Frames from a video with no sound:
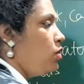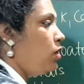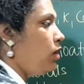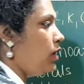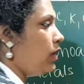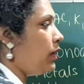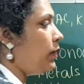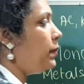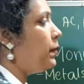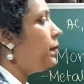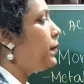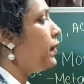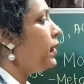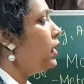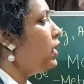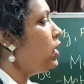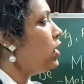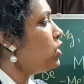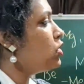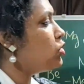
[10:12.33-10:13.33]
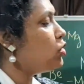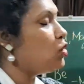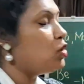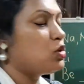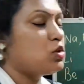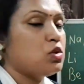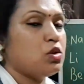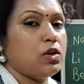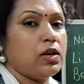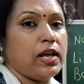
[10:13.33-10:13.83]
only. So,
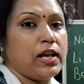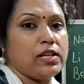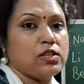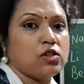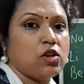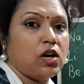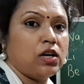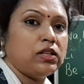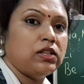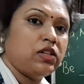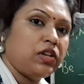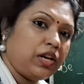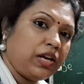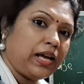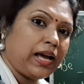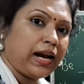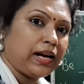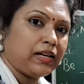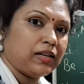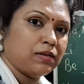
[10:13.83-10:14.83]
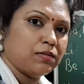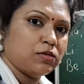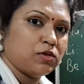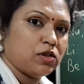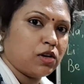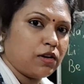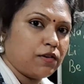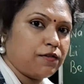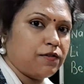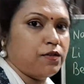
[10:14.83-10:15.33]
ozone has got 3 atoms
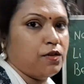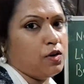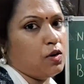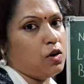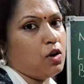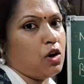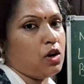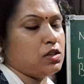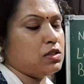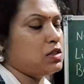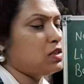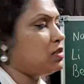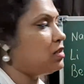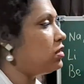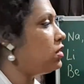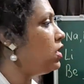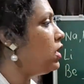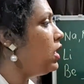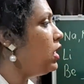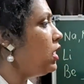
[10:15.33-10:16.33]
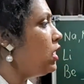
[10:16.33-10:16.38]
of oxygen.